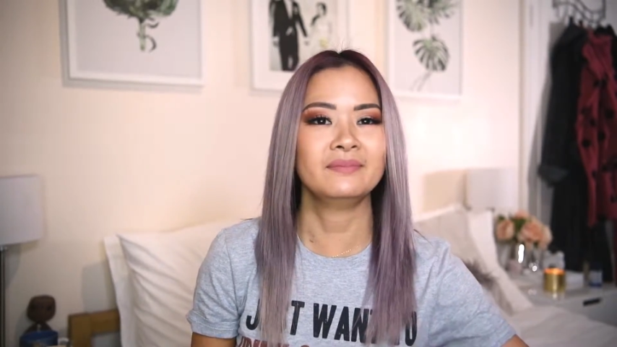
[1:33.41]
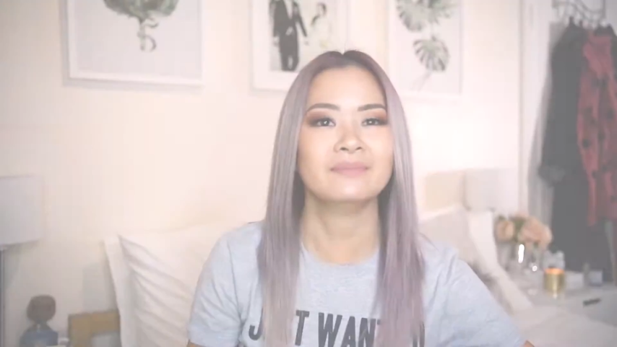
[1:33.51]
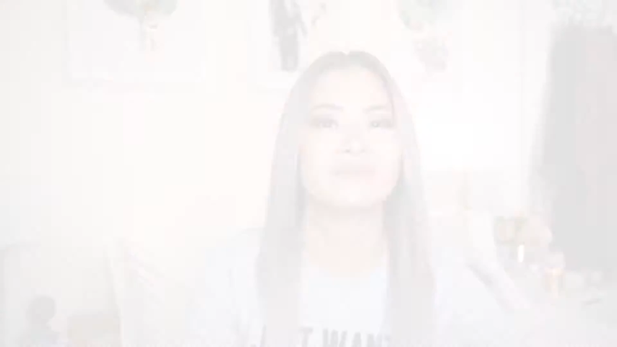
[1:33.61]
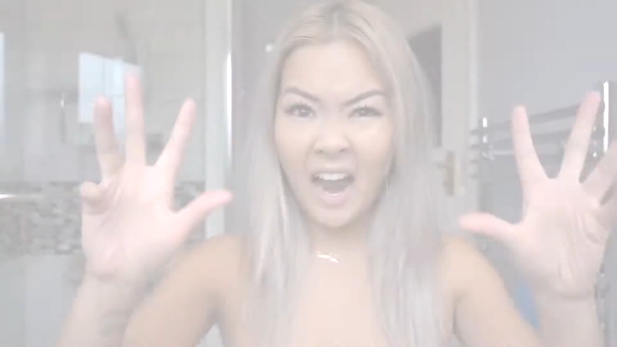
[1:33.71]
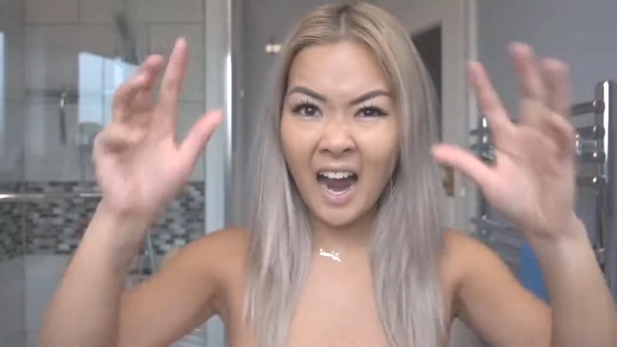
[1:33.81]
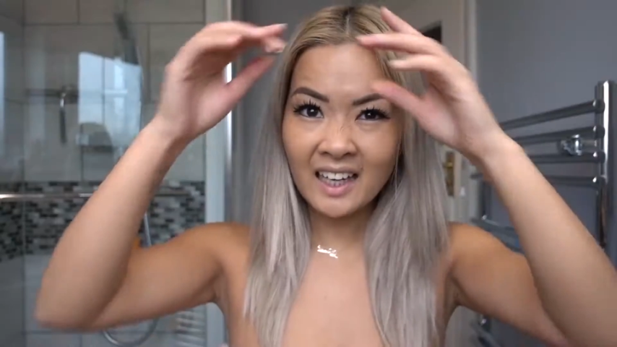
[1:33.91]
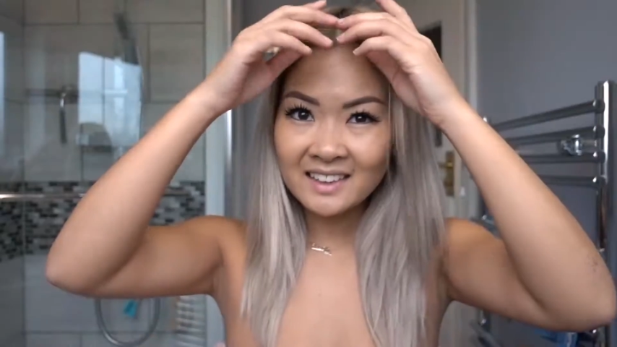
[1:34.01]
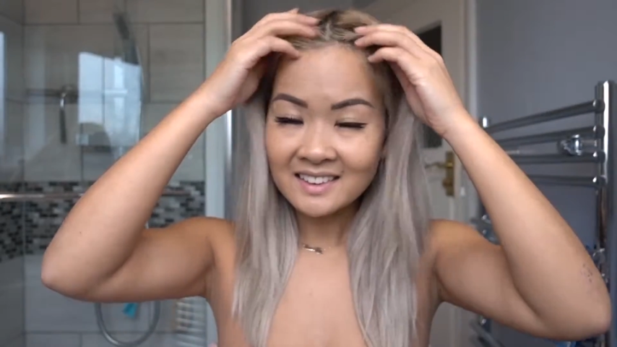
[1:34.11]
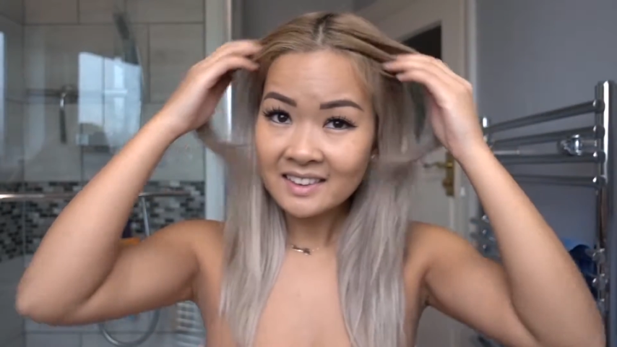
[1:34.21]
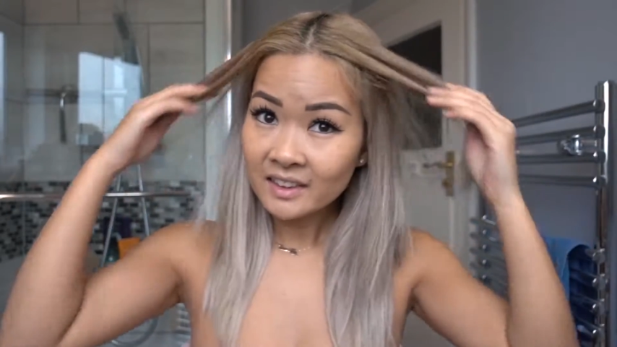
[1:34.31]
Here we are
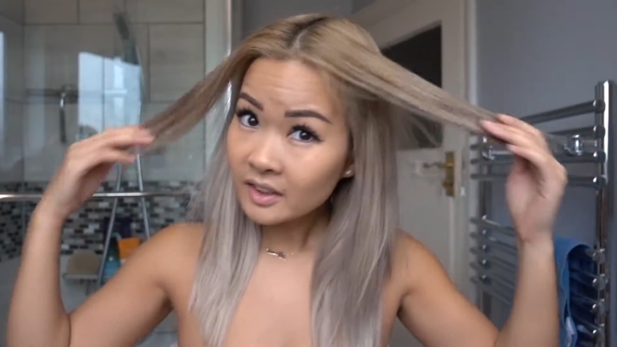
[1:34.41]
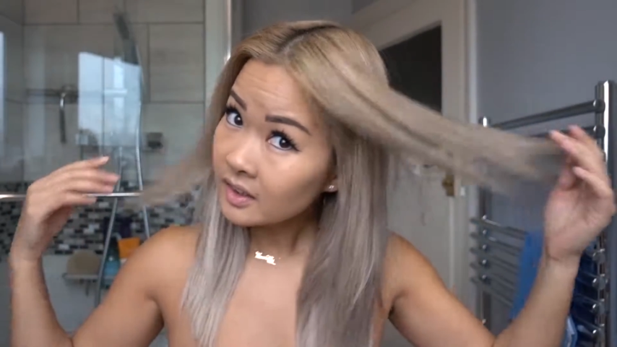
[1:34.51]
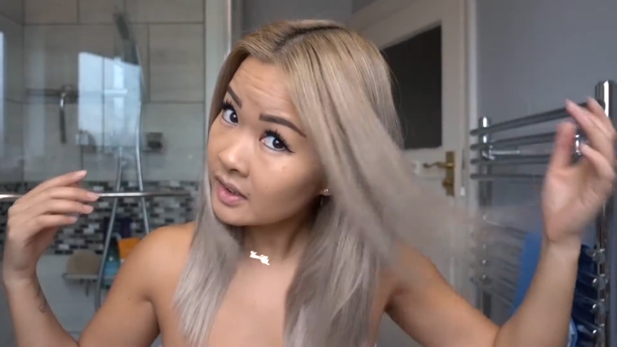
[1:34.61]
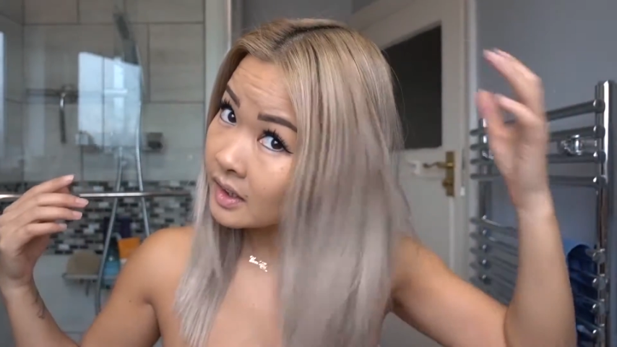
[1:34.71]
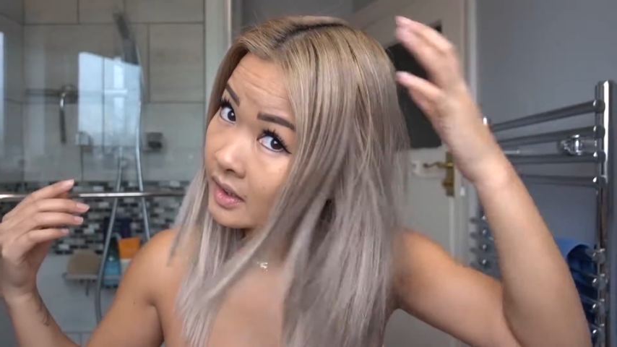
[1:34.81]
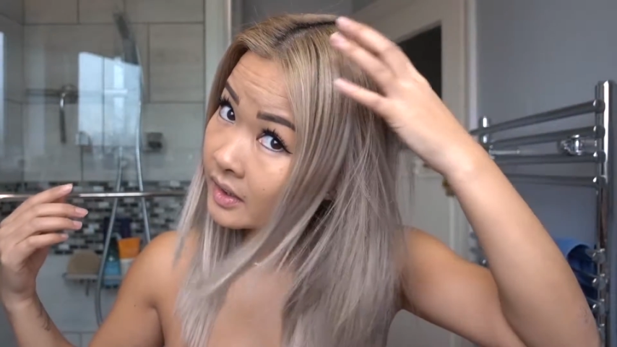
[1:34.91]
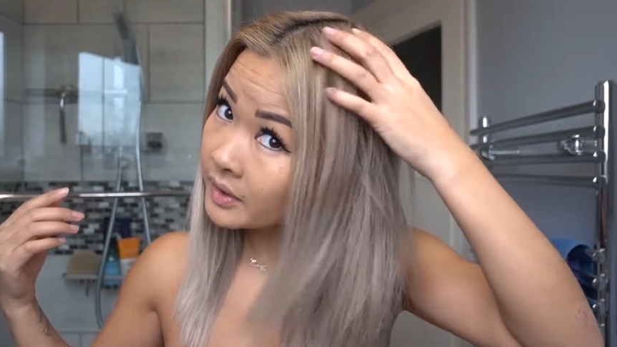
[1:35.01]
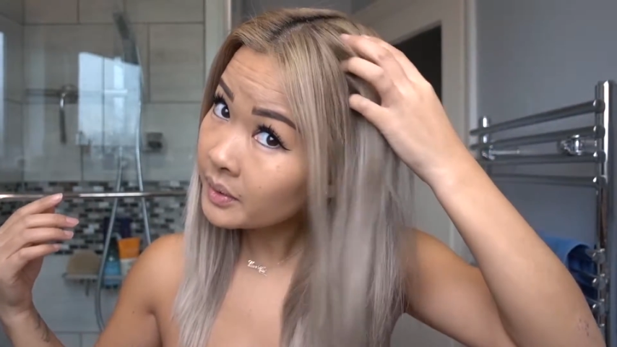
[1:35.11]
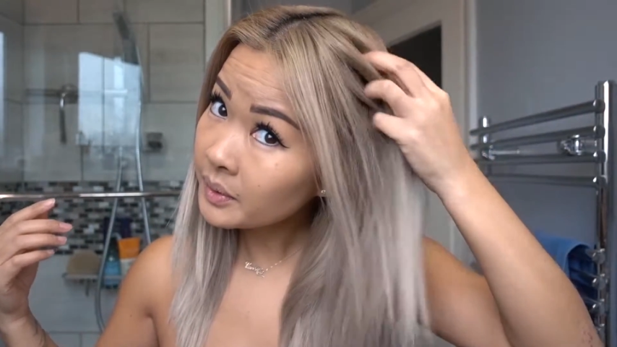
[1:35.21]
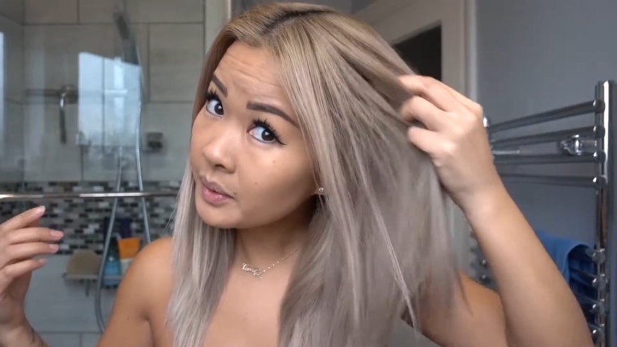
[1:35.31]
with my dirty hair,
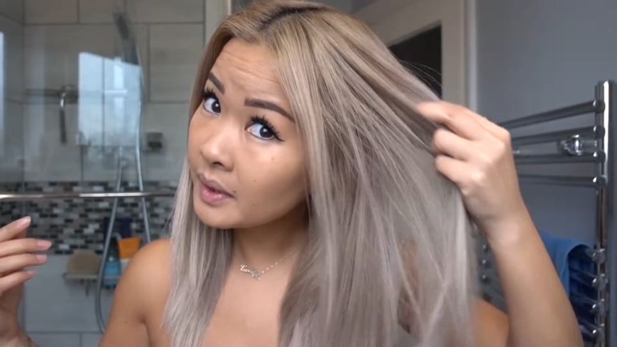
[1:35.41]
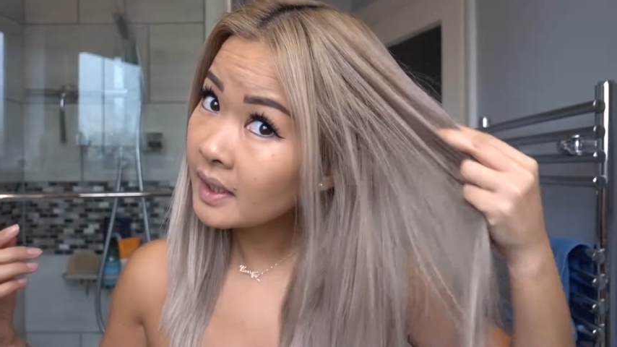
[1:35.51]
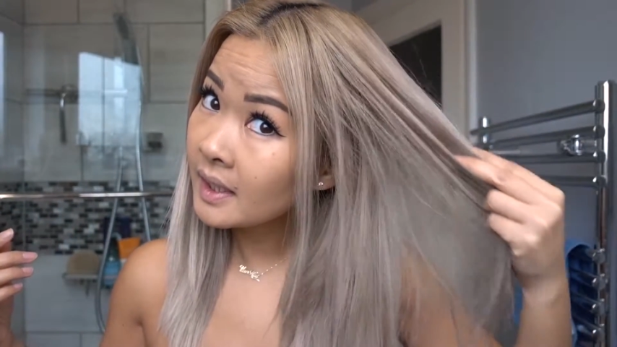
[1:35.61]
which I gave a